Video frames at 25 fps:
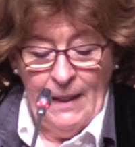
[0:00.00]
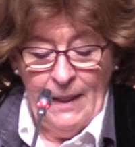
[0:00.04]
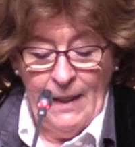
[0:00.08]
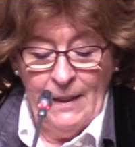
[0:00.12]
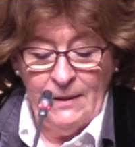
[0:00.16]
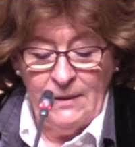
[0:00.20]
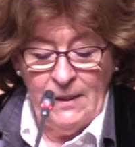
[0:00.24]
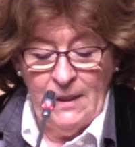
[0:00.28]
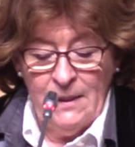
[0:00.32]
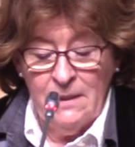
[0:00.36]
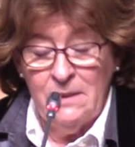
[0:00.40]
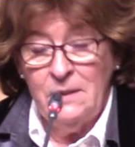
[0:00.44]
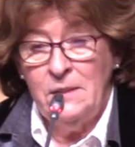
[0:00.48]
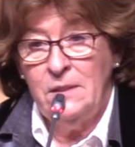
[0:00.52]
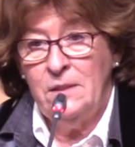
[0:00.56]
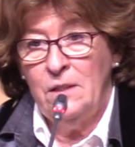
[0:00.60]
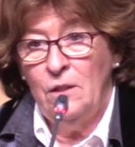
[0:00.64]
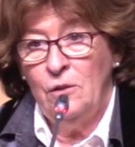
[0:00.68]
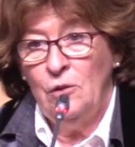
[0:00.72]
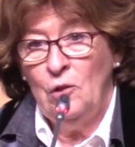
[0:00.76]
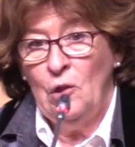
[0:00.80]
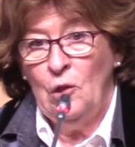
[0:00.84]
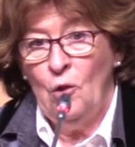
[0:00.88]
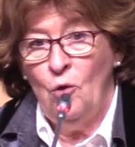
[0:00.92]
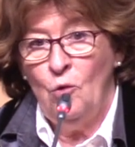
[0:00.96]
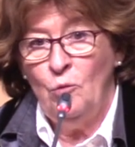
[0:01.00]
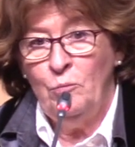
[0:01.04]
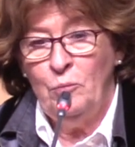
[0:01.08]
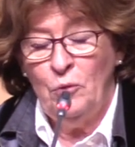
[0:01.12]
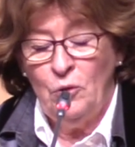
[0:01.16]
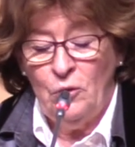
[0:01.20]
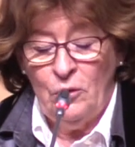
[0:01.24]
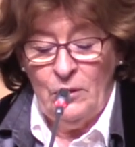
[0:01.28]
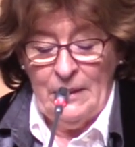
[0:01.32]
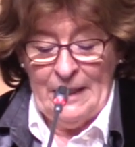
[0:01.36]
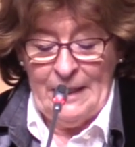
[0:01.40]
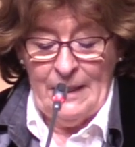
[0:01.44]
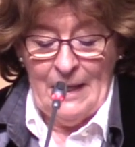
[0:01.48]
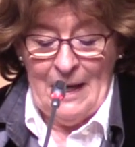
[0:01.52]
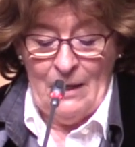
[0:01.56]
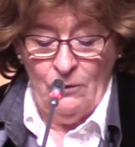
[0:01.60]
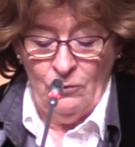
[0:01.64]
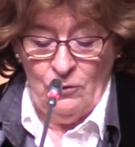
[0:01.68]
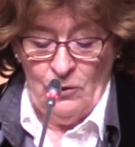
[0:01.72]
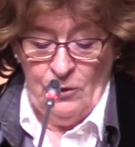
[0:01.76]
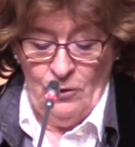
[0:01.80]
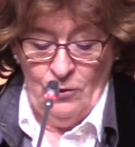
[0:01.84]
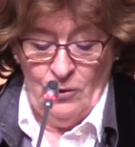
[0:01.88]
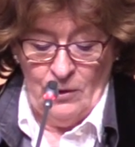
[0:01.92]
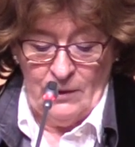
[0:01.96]
It is global in
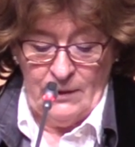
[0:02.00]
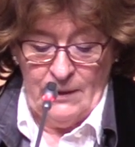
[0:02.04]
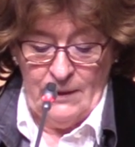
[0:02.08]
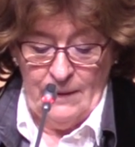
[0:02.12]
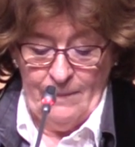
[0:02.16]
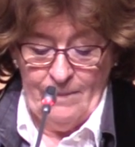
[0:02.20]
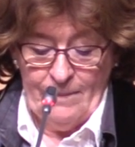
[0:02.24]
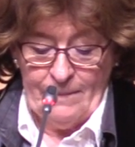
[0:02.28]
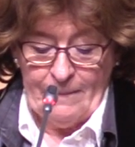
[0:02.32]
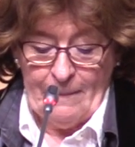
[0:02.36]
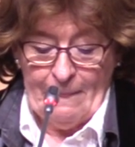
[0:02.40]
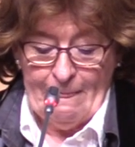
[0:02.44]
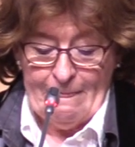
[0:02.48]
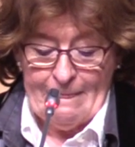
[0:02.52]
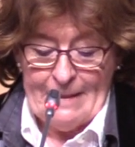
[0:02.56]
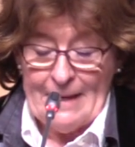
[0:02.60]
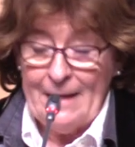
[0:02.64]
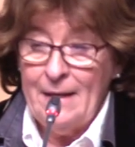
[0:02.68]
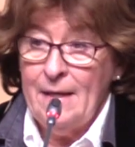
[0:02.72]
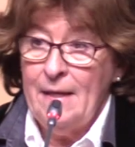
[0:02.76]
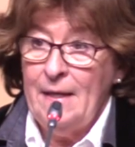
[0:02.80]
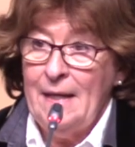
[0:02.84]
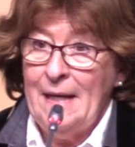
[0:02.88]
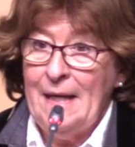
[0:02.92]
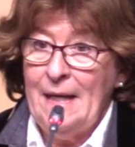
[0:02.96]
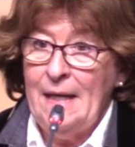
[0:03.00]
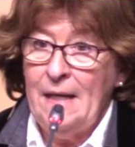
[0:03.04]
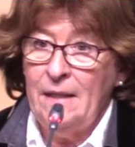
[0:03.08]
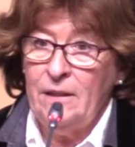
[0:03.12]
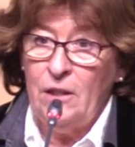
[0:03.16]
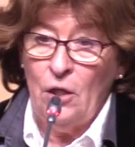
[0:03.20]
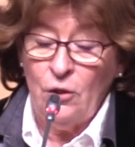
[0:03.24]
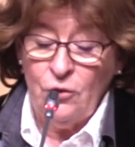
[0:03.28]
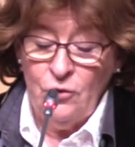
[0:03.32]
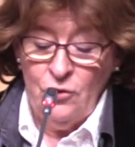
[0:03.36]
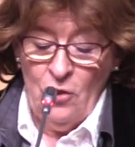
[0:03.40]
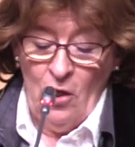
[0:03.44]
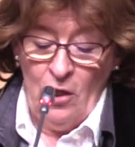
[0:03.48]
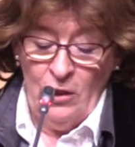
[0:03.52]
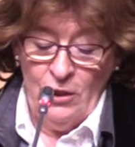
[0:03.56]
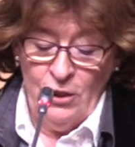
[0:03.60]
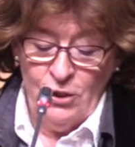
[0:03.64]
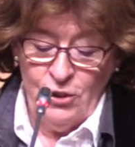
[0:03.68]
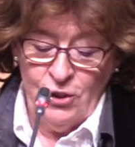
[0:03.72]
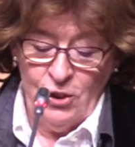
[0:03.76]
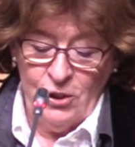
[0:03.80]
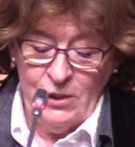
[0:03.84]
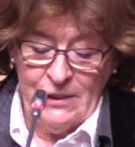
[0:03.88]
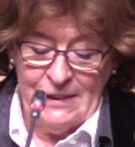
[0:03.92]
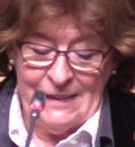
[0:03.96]
outlook. It
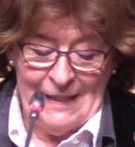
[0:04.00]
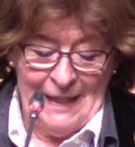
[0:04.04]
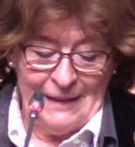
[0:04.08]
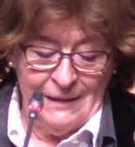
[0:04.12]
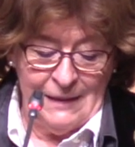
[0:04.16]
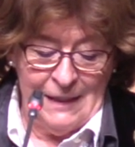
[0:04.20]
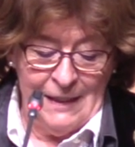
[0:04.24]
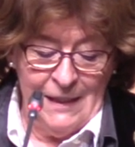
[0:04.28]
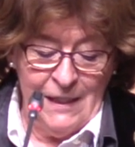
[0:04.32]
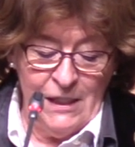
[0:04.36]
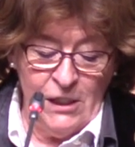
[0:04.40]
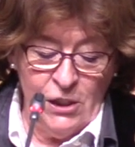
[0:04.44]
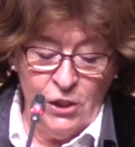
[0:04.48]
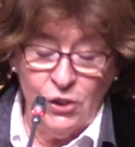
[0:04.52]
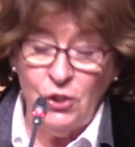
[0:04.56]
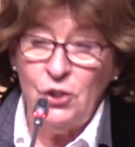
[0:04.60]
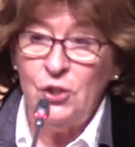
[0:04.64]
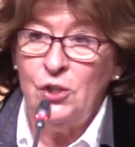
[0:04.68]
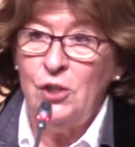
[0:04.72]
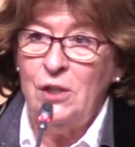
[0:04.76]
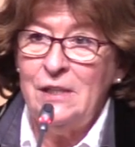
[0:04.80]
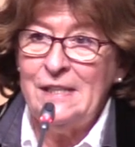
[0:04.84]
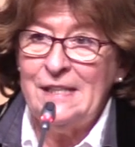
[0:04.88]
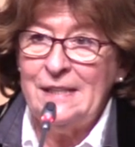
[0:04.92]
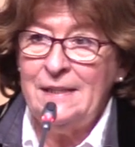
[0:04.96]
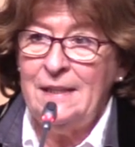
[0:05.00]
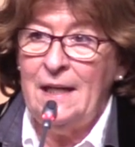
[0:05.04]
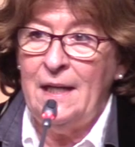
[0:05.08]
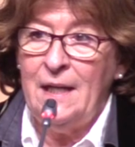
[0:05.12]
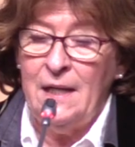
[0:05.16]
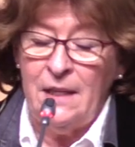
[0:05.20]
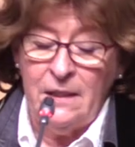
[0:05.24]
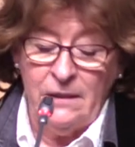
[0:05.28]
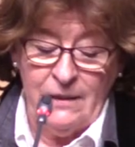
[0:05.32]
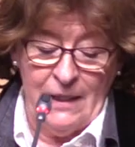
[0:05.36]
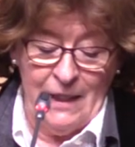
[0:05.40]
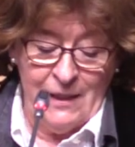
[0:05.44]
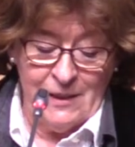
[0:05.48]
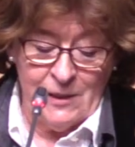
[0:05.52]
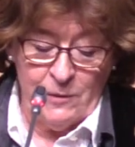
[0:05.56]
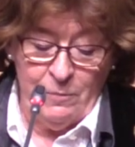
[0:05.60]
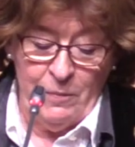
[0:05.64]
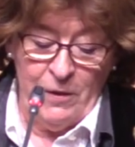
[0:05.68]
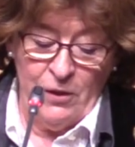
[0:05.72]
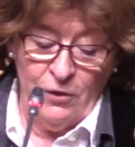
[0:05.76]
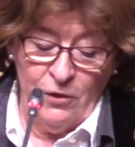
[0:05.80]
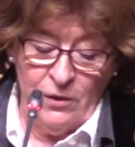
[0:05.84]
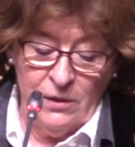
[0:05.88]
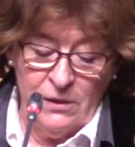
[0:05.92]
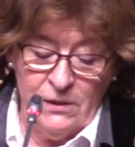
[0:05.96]
acknowledges that each state
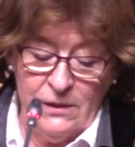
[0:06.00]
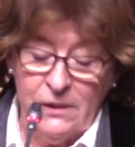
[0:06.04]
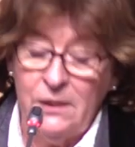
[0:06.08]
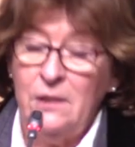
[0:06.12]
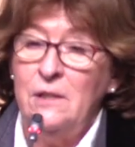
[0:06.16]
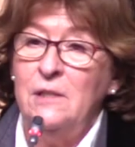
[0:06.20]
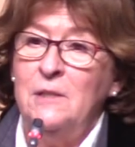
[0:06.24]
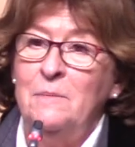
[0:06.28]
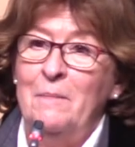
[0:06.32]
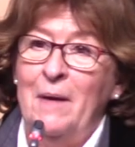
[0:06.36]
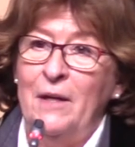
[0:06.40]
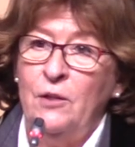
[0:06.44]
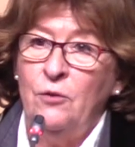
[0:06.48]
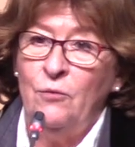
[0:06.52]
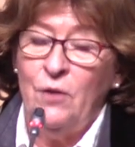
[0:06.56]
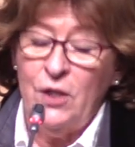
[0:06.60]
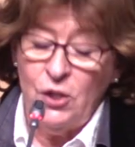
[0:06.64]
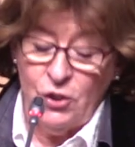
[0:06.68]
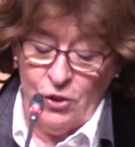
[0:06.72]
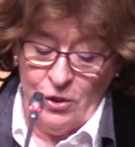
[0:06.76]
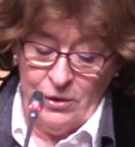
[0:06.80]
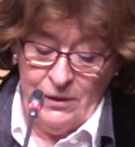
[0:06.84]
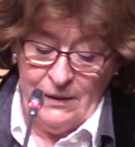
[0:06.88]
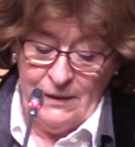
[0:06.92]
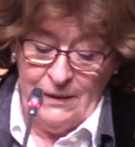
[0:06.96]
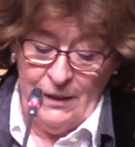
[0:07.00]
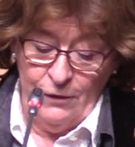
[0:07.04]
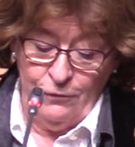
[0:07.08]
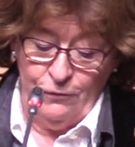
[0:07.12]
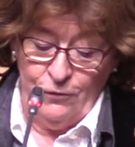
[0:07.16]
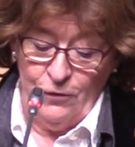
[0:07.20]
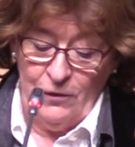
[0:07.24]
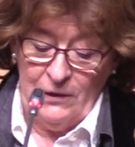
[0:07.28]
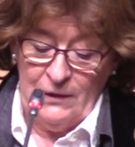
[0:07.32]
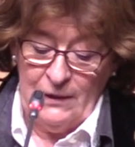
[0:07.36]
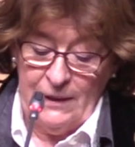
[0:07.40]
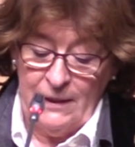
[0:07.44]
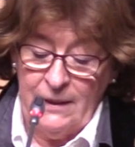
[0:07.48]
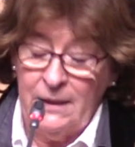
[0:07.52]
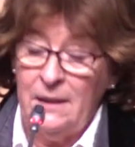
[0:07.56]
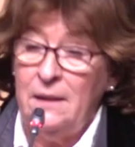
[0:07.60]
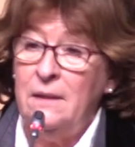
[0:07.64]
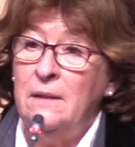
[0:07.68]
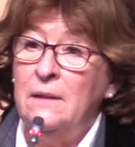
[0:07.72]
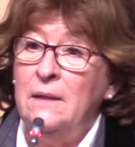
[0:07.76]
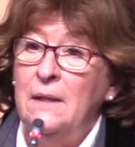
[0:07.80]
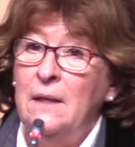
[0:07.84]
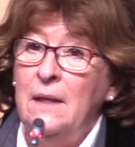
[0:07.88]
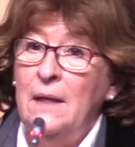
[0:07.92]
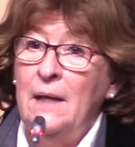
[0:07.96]
experiences migration differently,
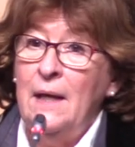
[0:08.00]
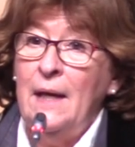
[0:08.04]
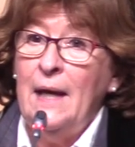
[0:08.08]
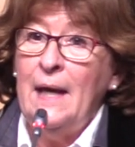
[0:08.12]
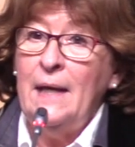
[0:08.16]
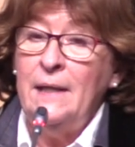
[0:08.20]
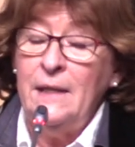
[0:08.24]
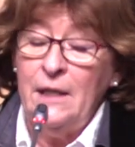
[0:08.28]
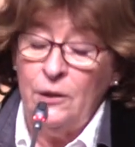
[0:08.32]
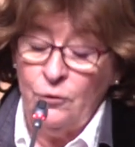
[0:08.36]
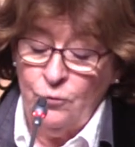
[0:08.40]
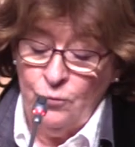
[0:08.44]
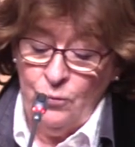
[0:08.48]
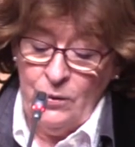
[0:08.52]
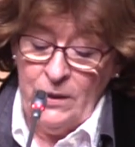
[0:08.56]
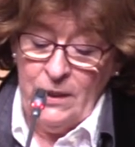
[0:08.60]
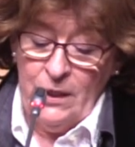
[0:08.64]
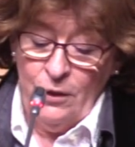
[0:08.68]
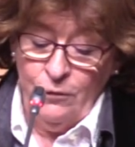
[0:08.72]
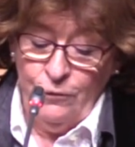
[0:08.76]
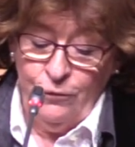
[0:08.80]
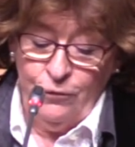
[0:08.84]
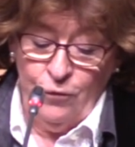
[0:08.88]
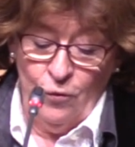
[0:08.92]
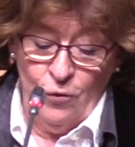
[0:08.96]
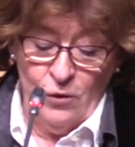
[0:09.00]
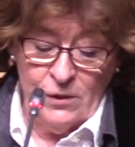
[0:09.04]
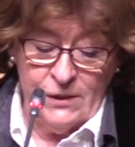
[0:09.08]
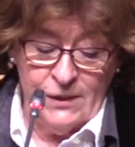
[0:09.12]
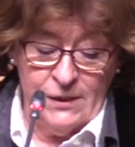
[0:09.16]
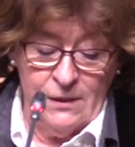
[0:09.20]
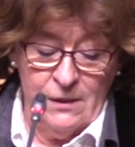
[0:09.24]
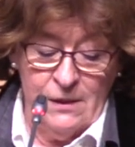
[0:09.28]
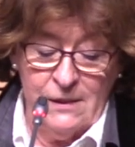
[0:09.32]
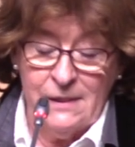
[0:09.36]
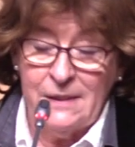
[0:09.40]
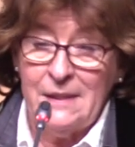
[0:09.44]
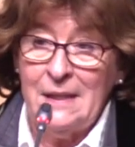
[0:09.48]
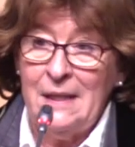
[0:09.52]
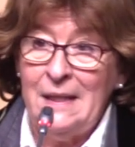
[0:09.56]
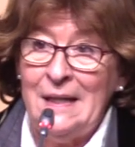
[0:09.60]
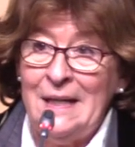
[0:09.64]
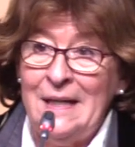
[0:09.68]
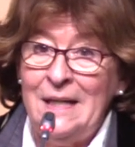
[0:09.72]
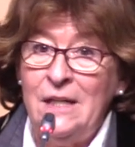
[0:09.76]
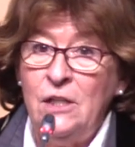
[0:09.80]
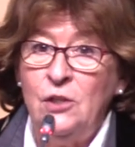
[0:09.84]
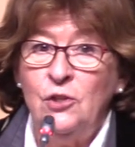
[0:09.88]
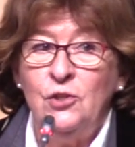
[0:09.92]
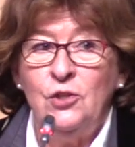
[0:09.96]
and it reinforces
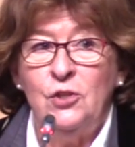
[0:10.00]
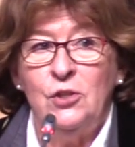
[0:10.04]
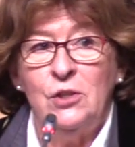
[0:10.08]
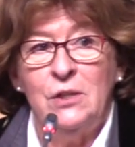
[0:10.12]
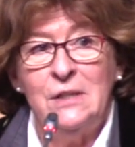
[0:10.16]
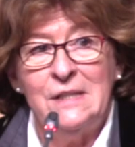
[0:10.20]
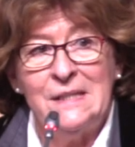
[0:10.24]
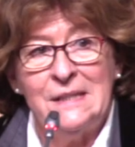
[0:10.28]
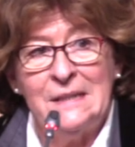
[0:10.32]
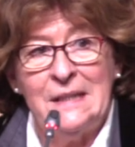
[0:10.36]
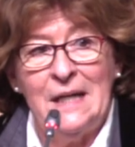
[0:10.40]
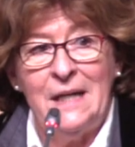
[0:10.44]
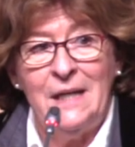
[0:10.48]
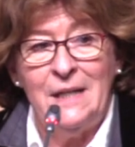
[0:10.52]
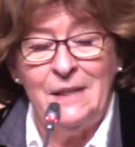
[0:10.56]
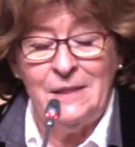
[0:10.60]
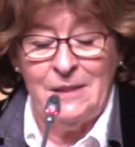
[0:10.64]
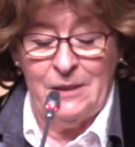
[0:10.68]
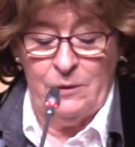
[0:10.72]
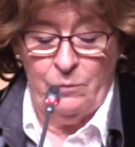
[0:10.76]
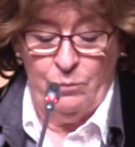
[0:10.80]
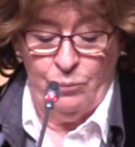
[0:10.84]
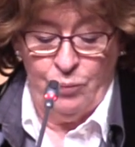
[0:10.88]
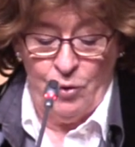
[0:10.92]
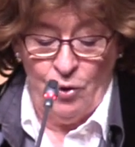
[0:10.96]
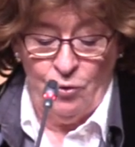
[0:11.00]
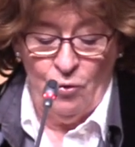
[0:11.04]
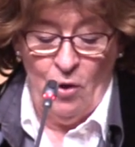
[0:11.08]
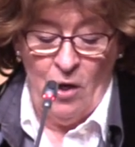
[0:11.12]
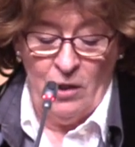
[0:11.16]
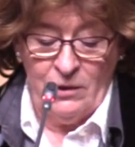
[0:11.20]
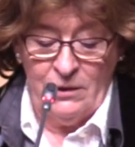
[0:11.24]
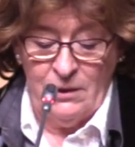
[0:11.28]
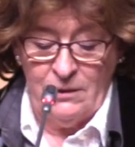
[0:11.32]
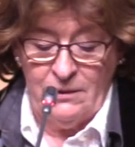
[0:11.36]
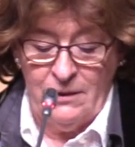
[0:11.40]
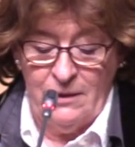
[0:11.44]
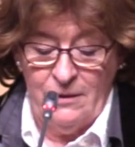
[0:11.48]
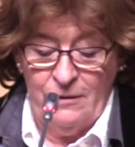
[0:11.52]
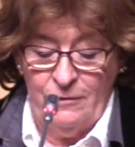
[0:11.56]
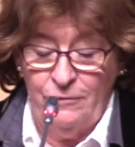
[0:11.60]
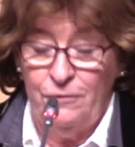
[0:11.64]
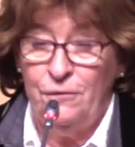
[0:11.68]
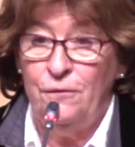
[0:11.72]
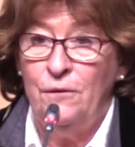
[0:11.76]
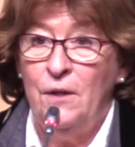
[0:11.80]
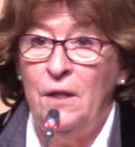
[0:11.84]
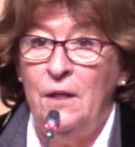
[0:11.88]
each state's prerogative